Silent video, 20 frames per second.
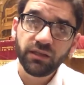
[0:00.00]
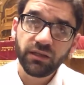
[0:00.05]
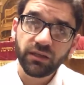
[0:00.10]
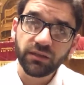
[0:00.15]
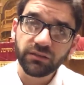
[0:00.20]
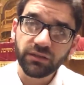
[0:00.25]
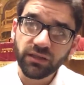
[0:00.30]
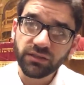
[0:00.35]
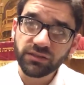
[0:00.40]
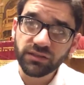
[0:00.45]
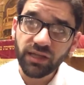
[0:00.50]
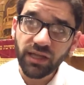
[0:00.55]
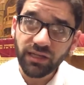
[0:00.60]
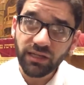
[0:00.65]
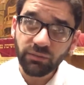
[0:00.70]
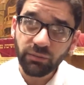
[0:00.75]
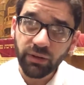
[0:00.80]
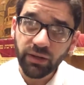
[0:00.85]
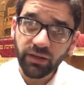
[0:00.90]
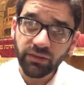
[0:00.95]
and does it
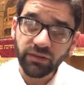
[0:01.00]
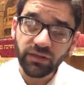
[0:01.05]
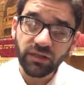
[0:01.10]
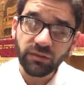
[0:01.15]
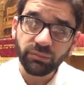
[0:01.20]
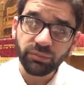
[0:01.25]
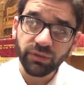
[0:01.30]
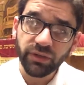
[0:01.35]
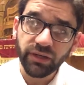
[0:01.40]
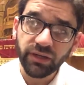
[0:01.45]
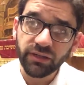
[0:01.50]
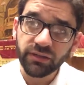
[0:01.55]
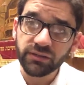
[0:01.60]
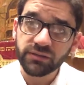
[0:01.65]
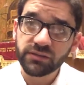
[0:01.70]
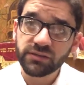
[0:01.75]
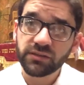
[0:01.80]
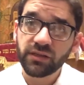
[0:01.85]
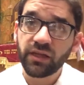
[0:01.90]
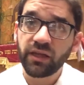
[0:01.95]
anyway, then he
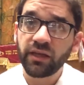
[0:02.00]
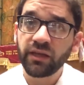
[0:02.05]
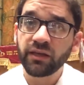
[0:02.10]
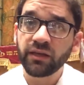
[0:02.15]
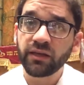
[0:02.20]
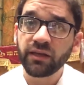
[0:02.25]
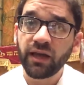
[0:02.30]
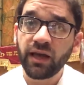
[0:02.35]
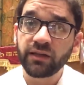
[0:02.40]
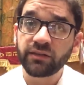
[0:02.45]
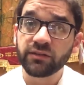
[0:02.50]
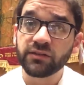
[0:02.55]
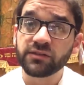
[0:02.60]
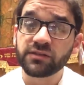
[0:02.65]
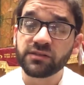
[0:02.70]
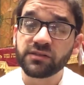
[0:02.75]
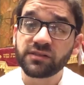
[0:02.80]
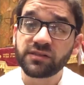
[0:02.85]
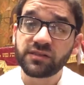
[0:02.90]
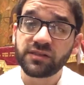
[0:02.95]
brings a
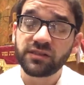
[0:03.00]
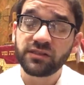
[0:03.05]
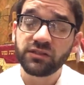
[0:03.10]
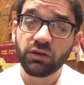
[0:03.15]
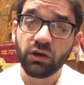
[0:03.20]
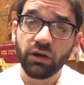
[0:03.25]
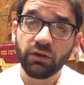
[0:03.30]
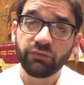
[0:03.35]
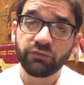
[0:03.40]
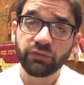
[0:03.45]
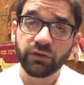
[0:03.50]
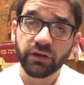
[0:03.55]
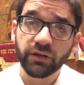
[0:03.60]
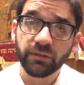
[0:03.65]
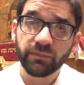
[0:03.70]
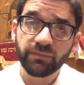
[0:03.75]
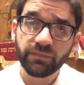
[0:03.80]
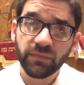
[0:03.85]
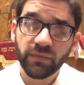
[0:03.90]
chatas, a sin offering.